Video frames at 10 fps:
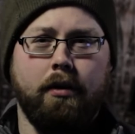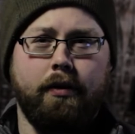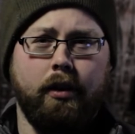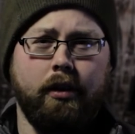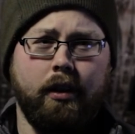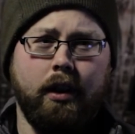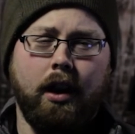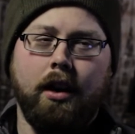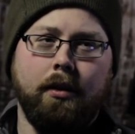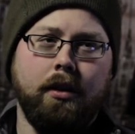a filter in it.
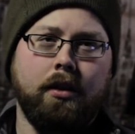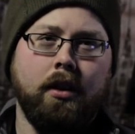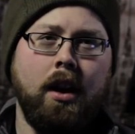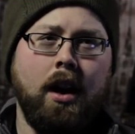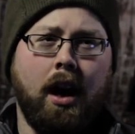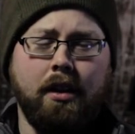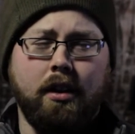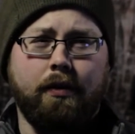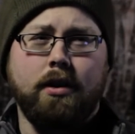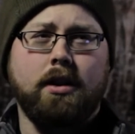I
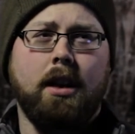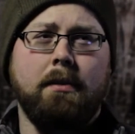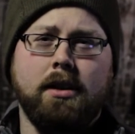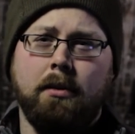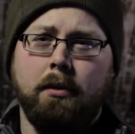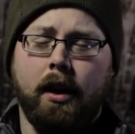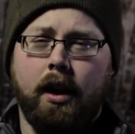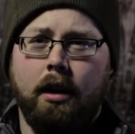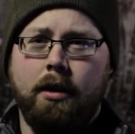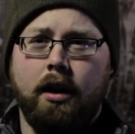think the first time I smoked my
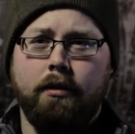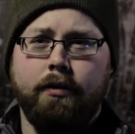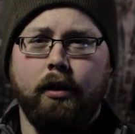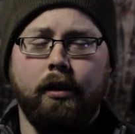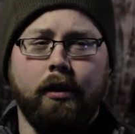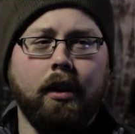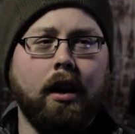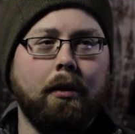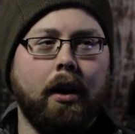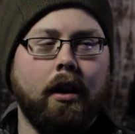cob, I had a filter, and then
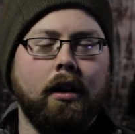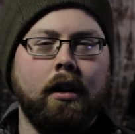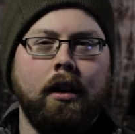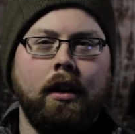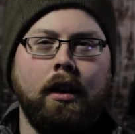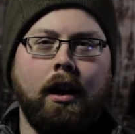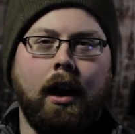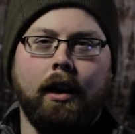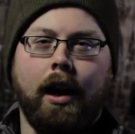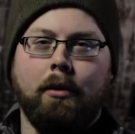I read
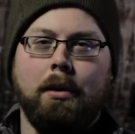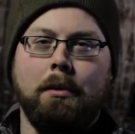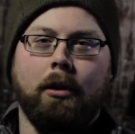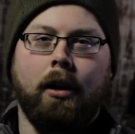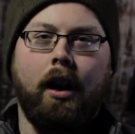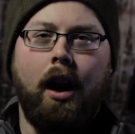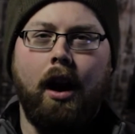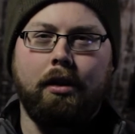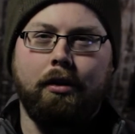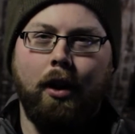online where people were
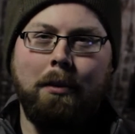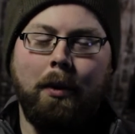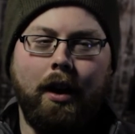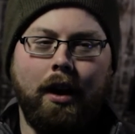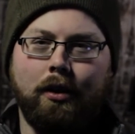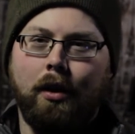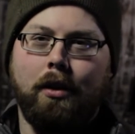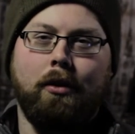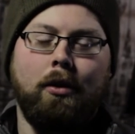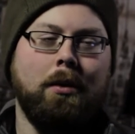like, throw them away. So I
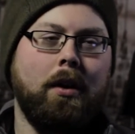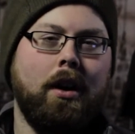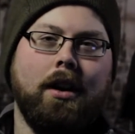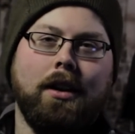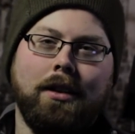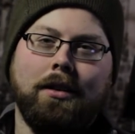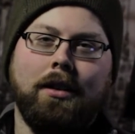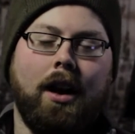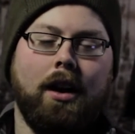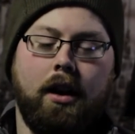threw them away,
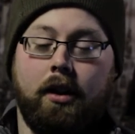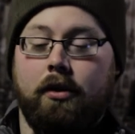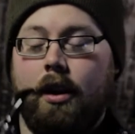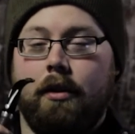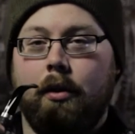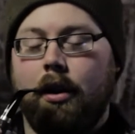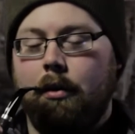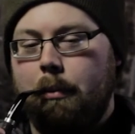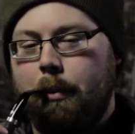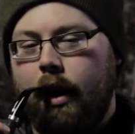and I guess I never really
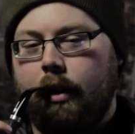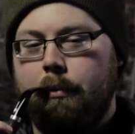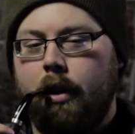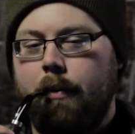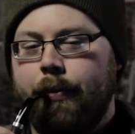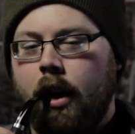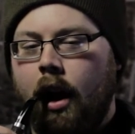went back, but